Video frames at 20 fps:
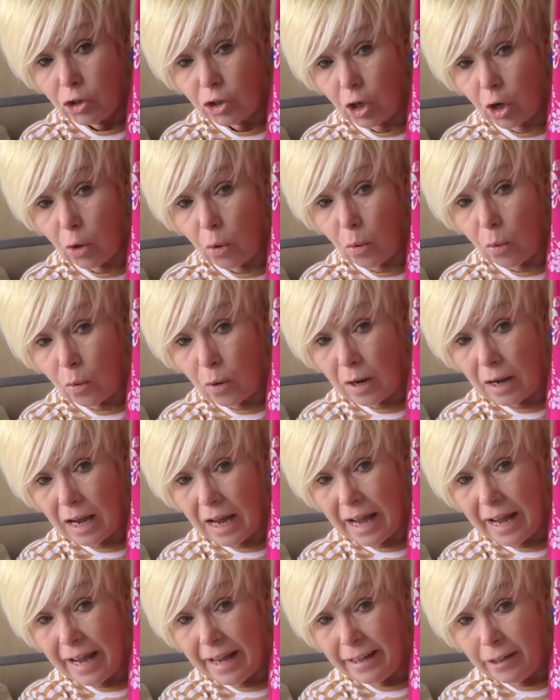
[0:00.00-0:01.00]
So
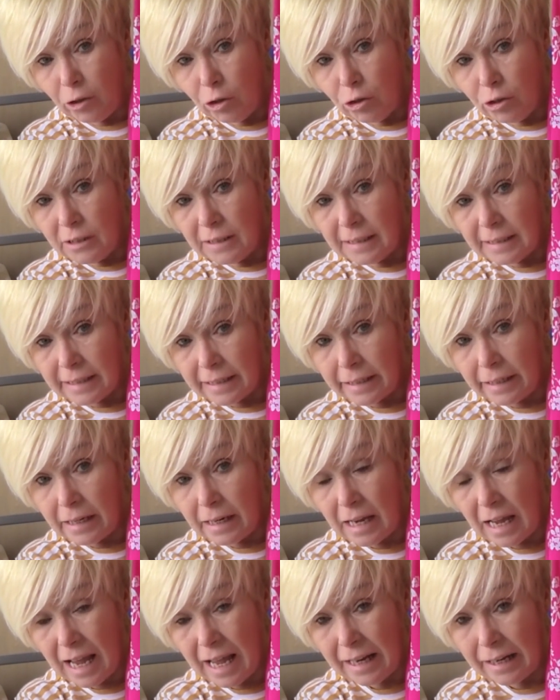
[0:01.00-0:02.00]
I altered
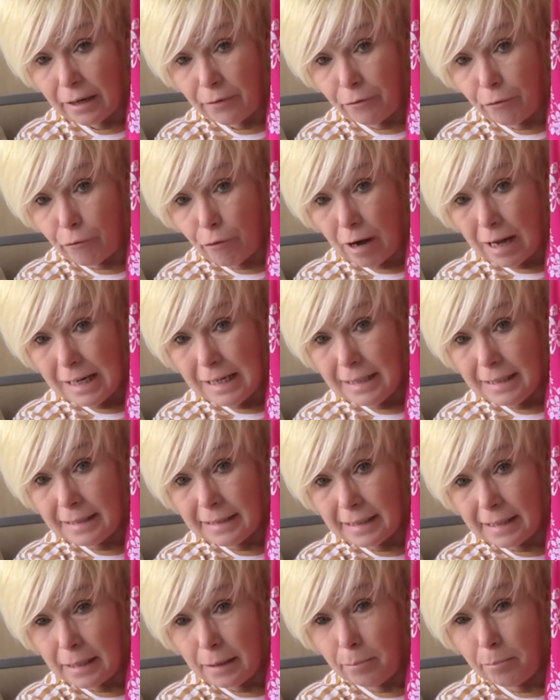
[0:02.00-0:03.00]
it and I've
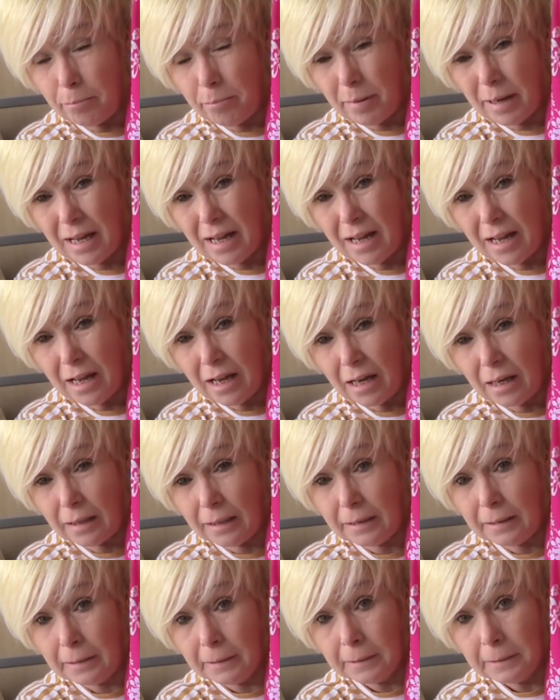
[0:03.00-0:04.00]
raised it
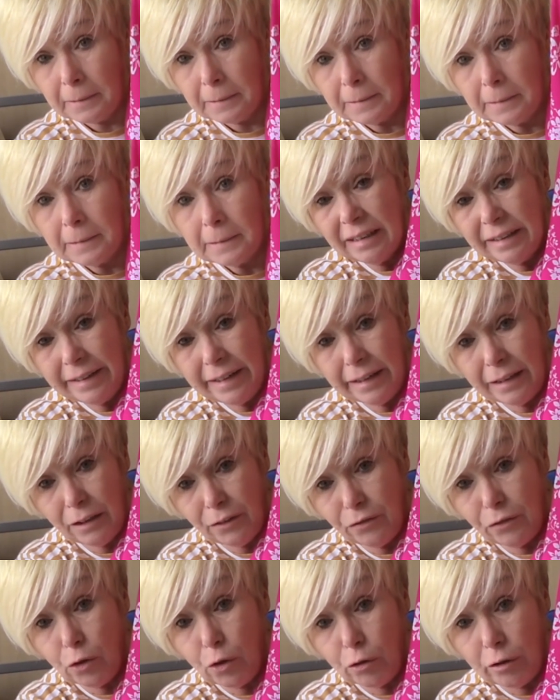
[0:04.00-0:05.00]
by
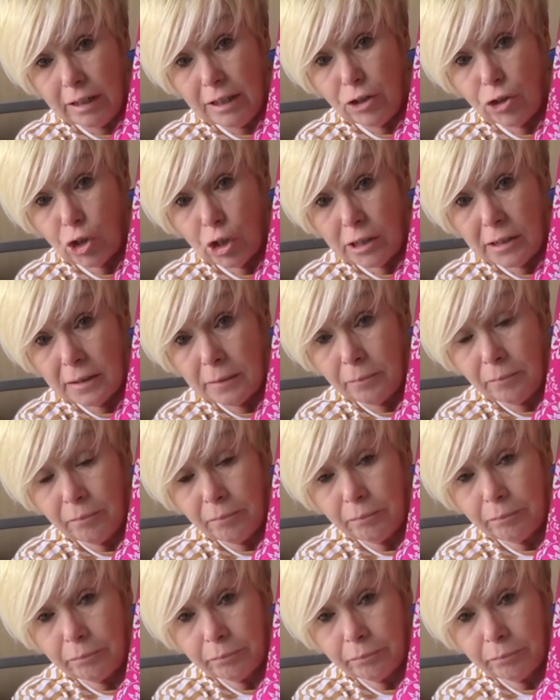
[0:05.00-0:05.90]
nearly 4 inches.